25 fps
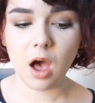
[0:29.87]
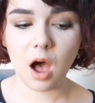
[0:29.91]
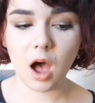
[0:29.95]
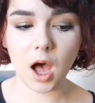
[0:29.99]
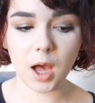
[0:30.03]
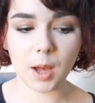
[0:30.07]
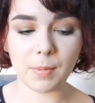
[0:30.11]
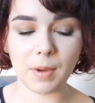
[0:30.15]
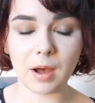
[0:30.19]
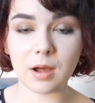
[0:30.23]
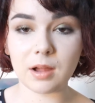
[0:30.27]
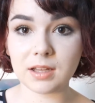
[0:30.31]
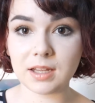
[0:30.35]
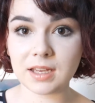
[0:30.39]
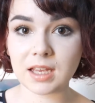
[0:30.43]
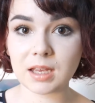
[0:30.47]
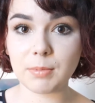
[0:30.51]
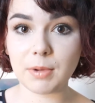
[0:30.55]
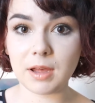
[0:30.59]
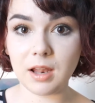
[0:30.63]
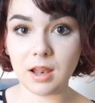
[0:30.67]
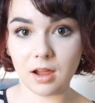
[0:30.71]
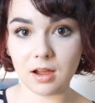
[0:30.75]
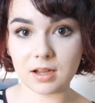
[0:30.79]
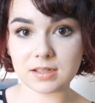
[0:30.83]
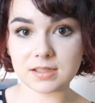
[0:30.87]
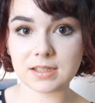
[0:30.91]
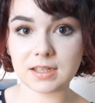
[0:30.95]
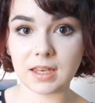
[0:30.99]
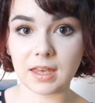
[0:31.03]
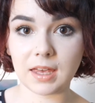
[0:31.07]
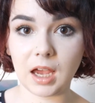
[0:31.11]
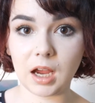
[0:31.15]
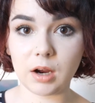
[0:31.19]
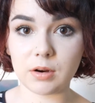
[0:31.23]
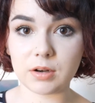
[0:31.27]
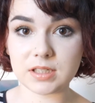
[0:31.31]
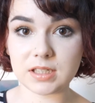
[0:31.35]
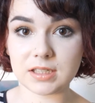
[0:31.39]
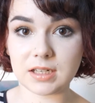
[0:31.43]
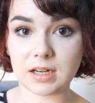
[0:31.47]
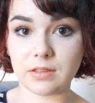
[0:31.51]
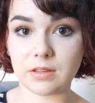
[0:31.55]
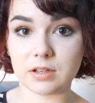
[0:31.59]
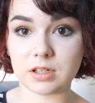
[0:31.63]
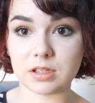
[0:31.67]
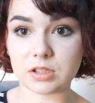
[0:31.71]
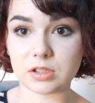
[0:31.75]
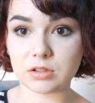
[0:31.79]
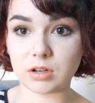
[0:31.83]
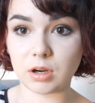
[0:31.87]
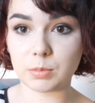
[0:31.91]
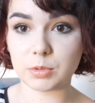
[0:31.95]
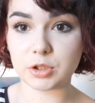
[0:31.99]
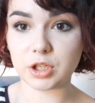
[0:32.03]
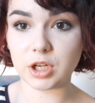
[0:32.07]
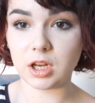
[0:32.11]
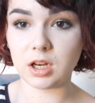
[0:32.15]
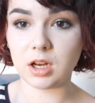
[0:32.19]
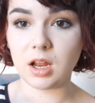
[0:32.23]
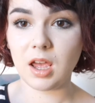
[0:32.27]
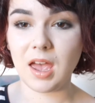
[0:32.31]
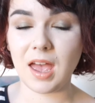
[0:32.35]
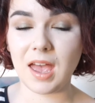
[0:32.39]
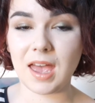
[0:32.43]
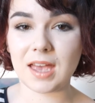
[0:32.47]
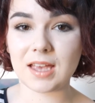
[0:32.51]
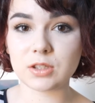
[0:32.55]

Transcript: I'll link my last skincare routine in the description.